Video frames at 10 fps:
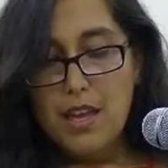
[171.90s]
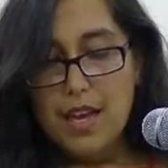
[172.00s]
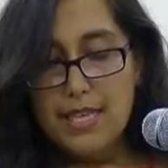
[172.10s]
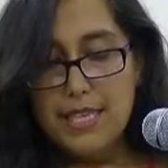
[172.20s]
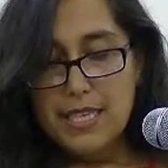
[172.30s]

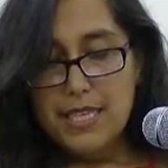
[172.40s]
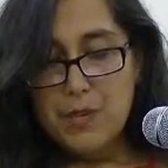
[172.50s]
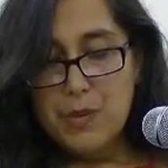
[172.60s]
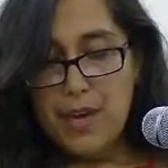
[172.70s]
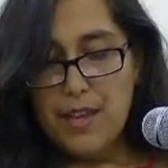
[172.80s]
I take a
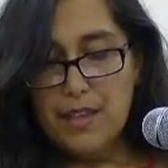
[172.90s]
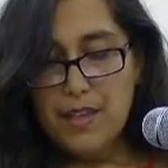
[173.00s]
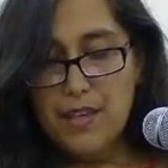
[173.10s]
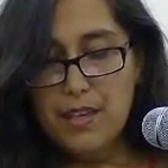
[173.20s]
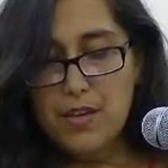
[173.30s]
deep breath,
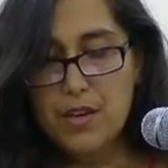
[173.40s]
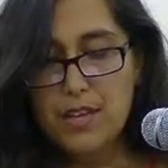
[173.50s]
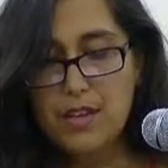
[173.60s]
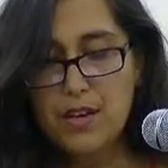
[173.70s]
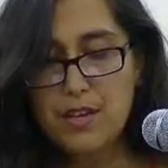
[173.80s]
crank
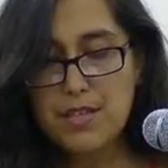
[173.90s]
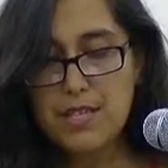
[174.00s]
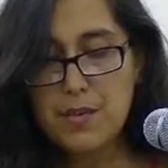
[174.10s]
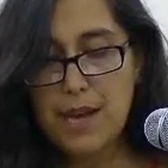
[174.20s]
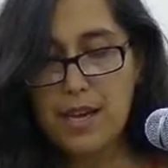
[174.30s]
the car
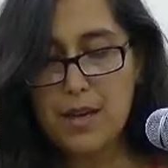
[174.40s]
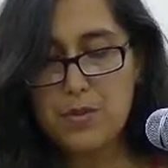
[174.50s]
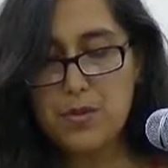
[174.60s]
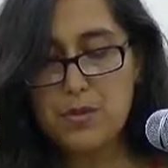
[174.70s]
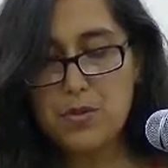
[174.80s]
seat back up
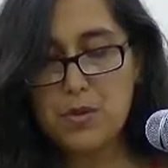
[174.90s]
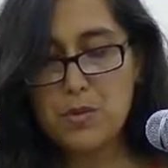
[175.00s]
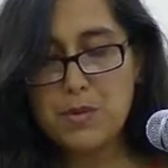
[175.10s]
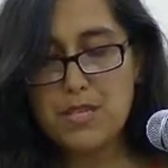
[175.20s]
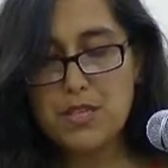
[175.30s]
to its normal
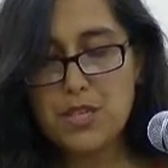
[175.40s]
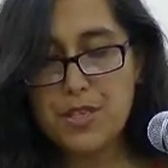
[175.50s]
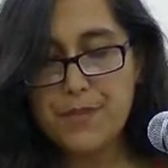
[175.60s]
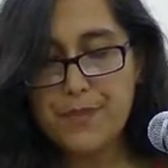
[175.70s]
position.